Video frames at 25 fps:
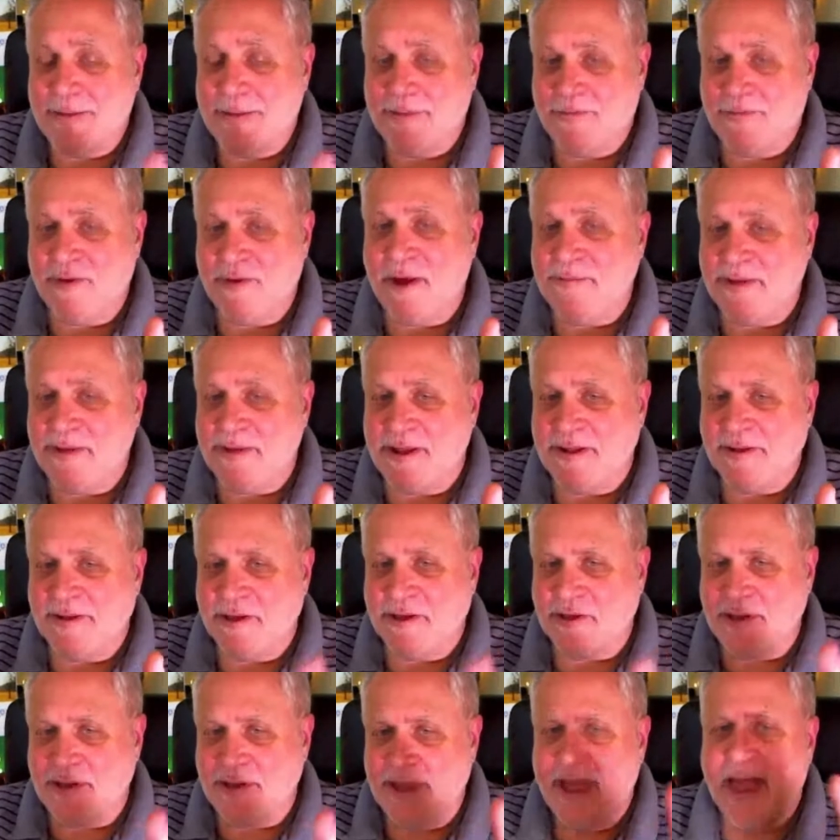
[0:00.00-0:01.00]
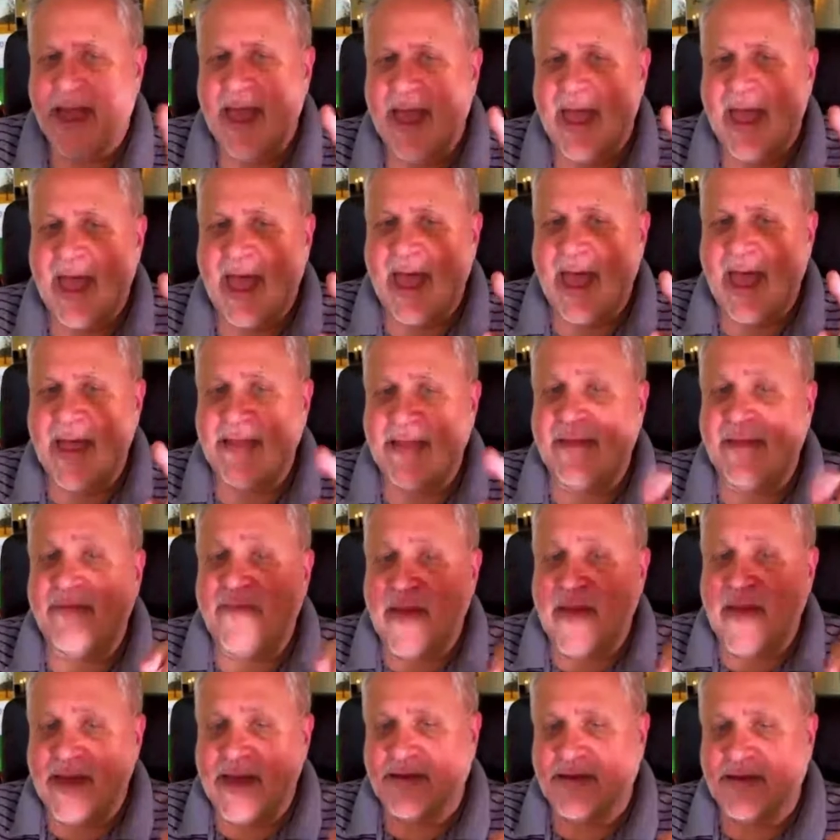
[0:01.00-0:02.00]
proper English, an
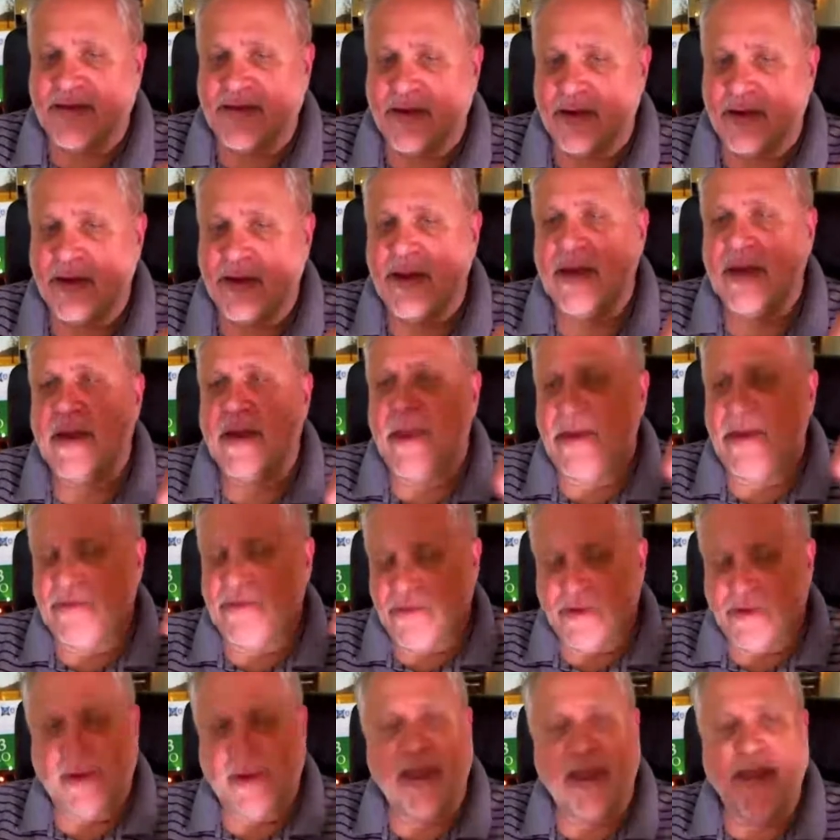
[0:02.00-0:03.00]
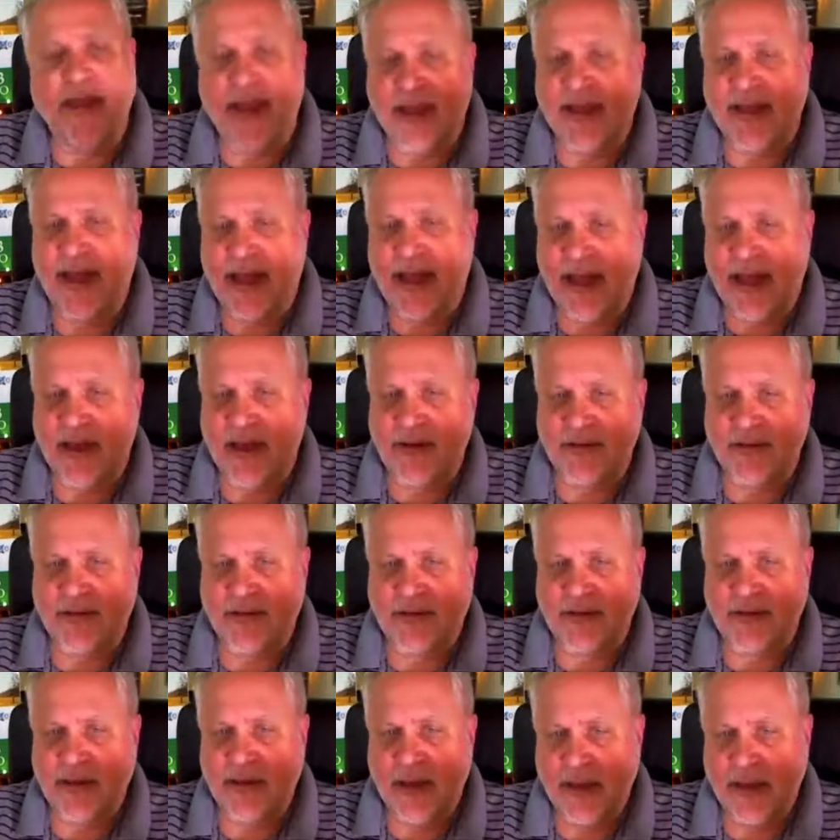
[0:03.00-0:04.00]
investor is looking at a
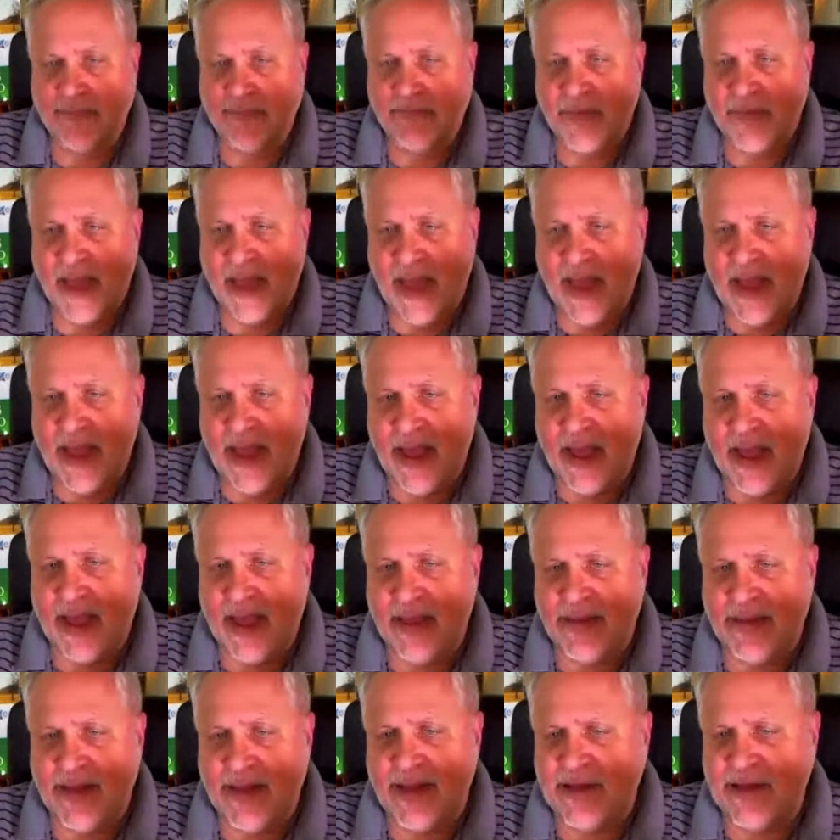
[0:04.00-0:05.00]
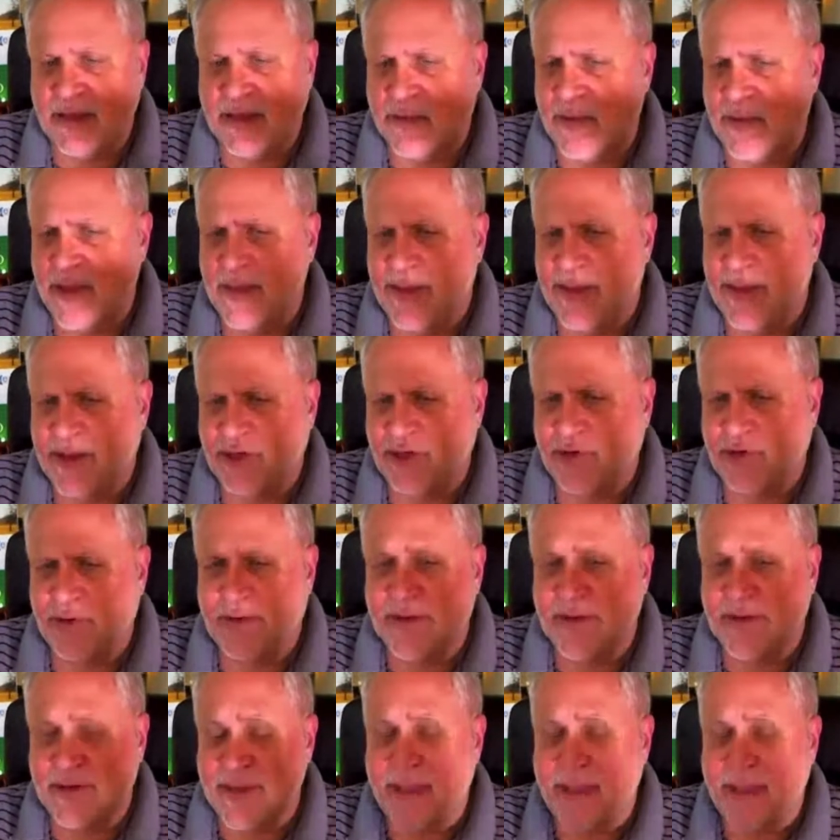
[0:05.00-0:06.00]
house. And they just want to make sure
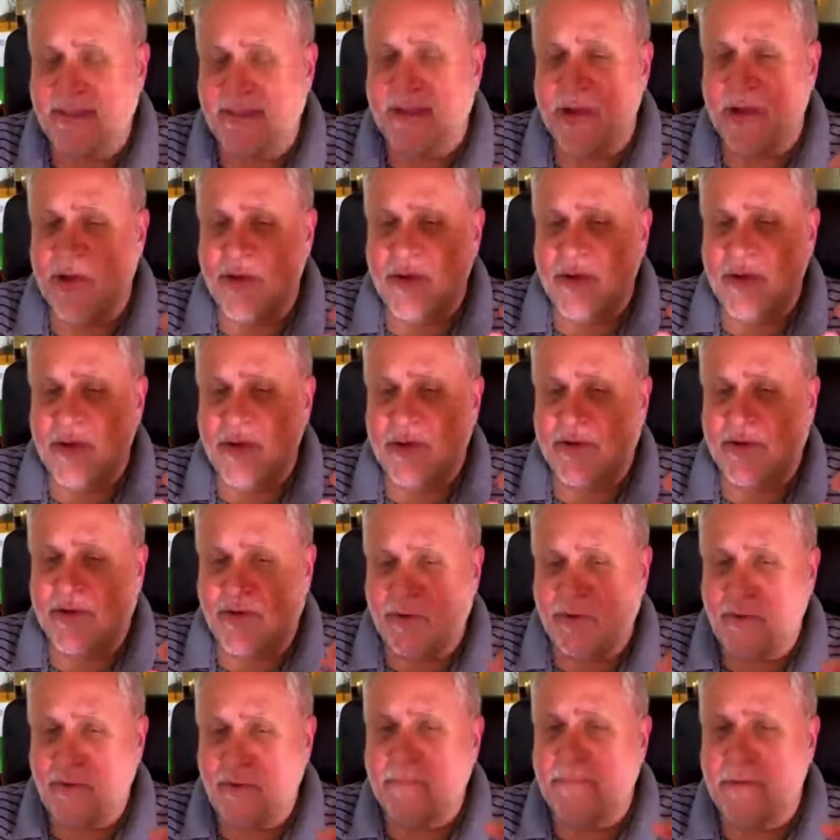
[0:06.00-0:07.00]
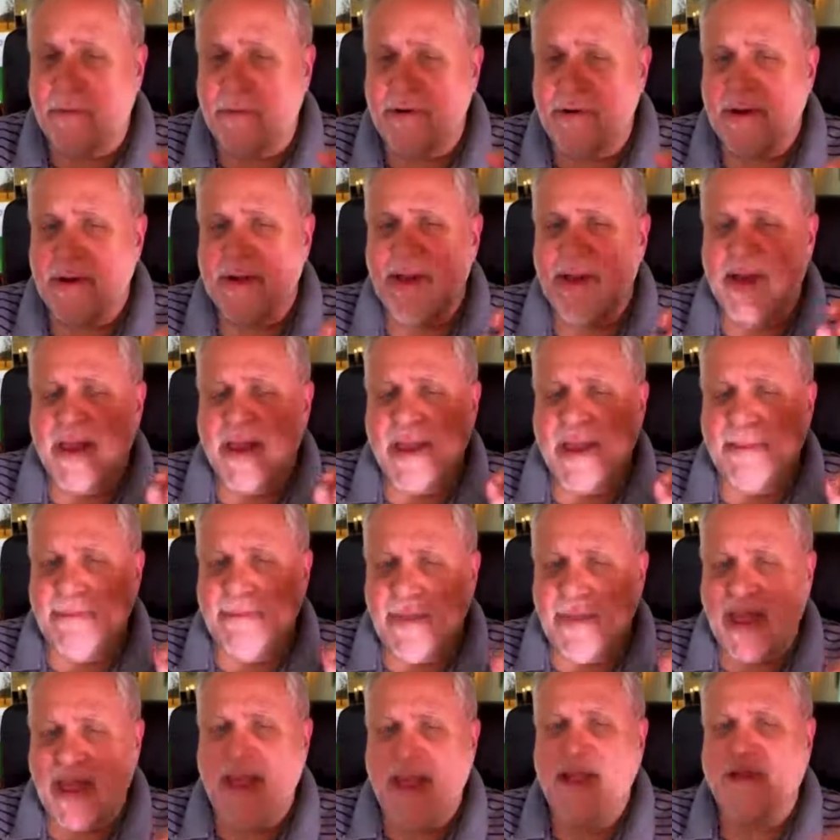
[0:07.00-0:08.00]
there's nothing super
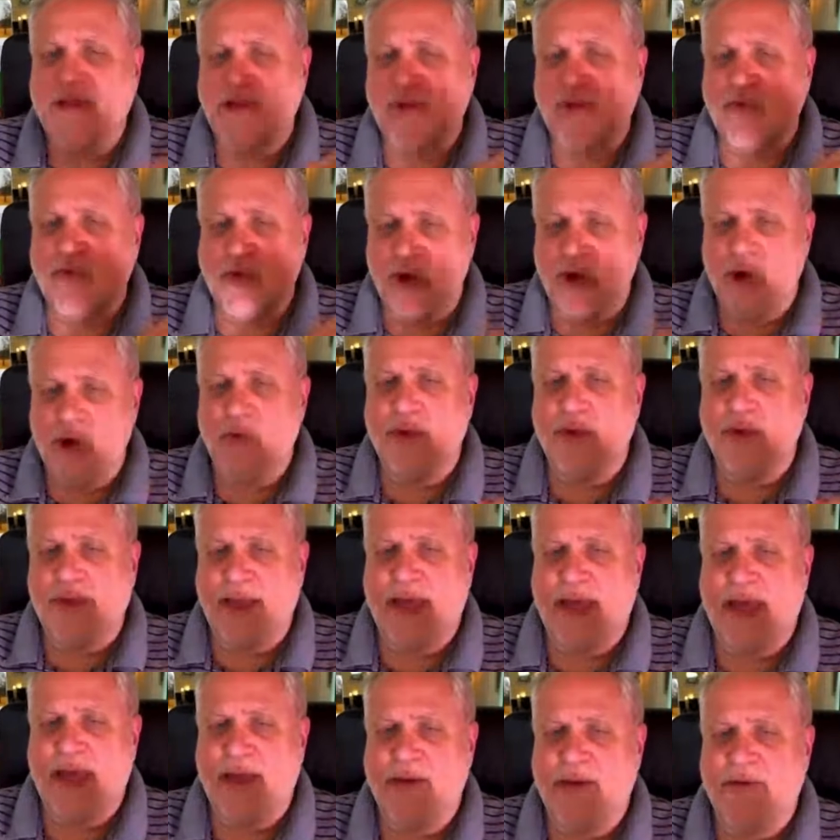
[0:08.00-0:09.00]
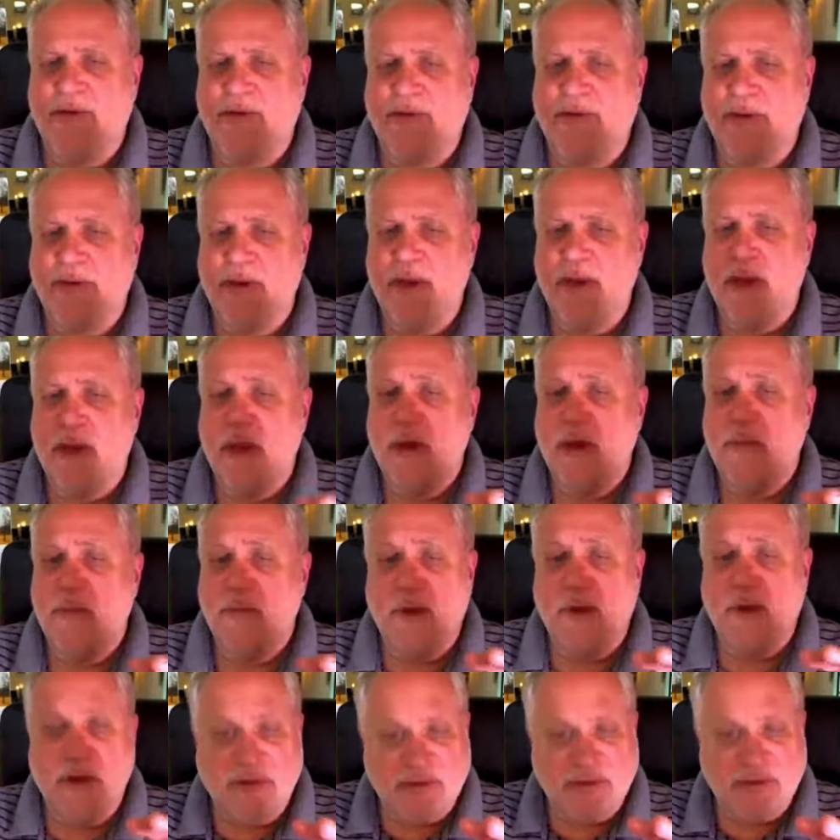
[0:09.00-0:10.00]
major wrong with the house.
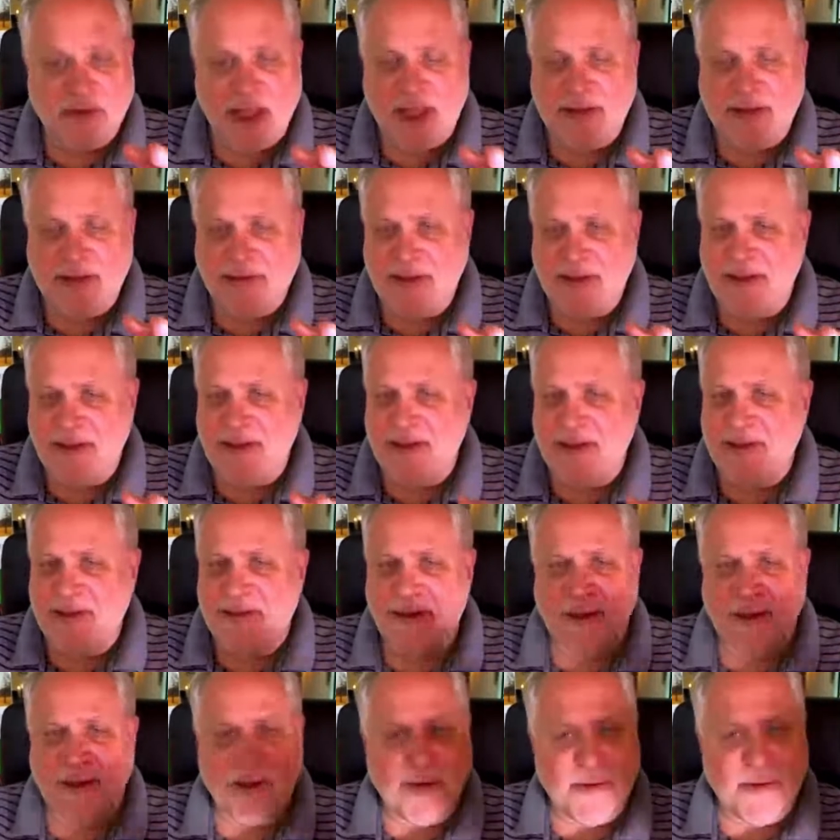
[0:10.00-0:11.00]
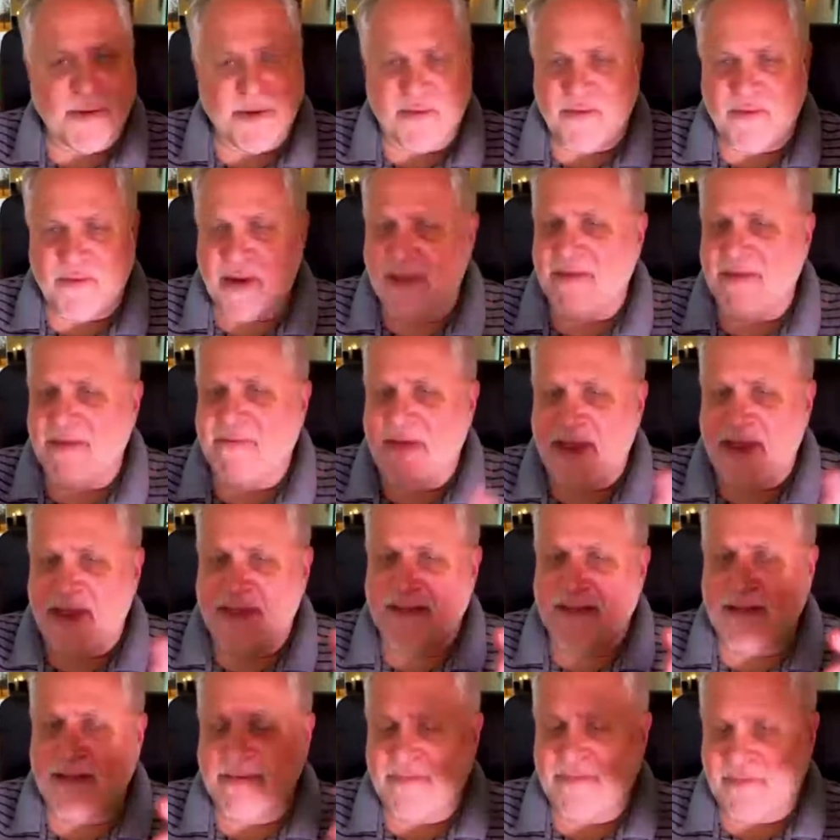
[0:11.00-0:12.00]
Most likely, they're going to renovate
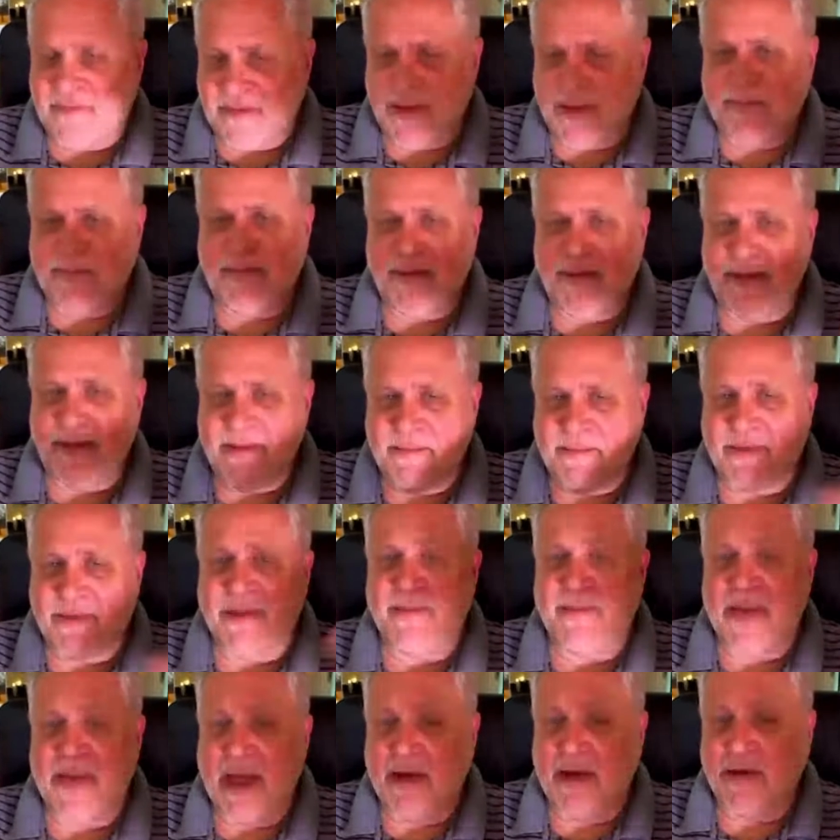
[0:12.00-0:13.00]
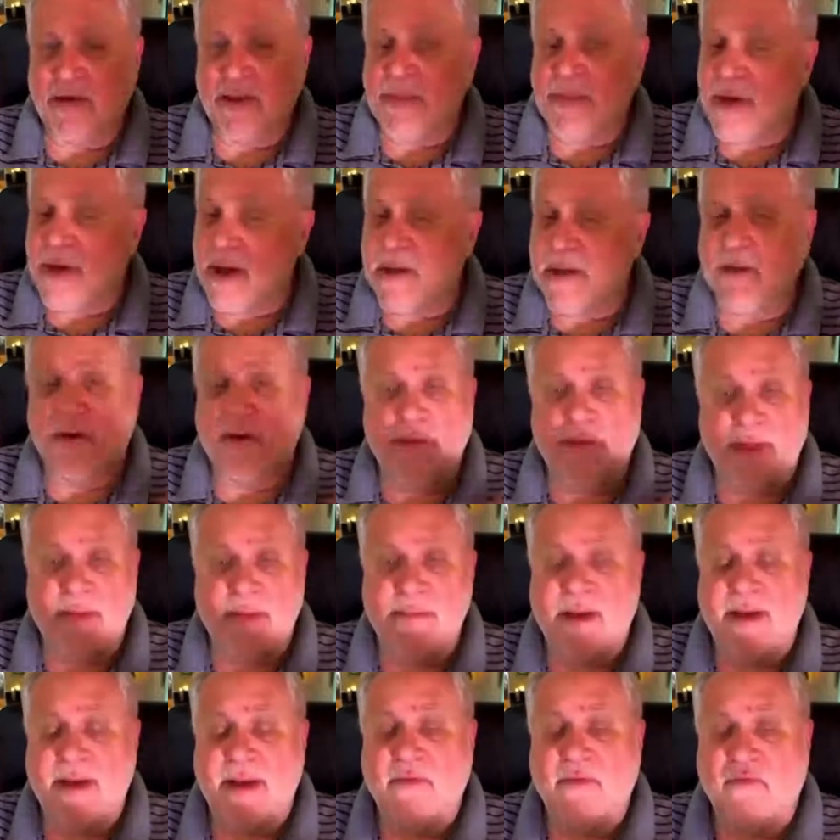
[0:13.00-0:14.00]
it, flip it, and put it back on the market, or they
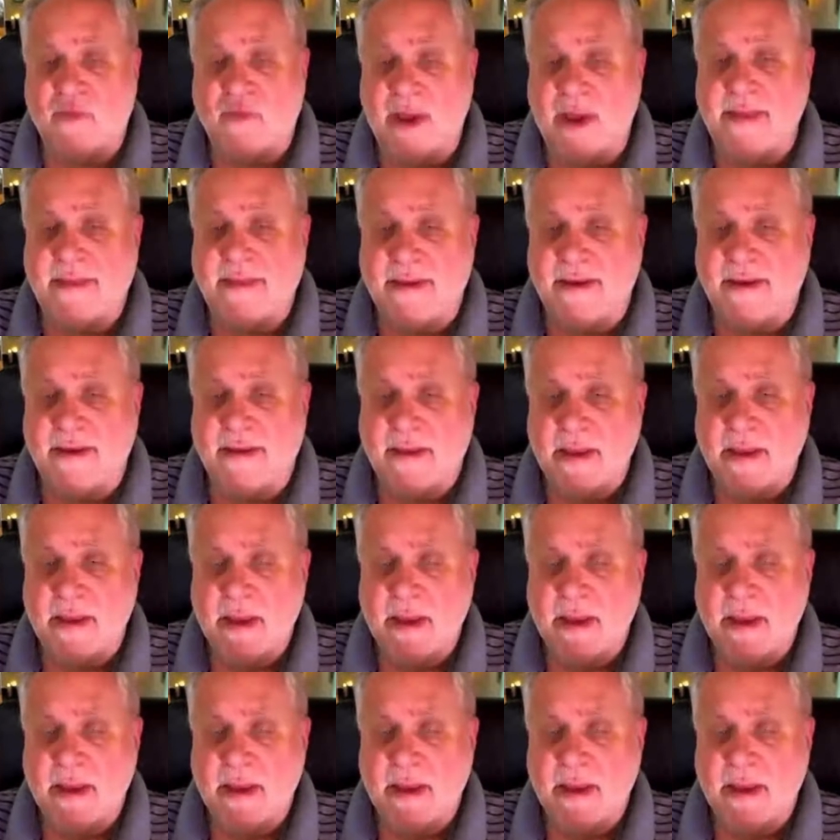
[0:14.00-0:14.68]
might rent it.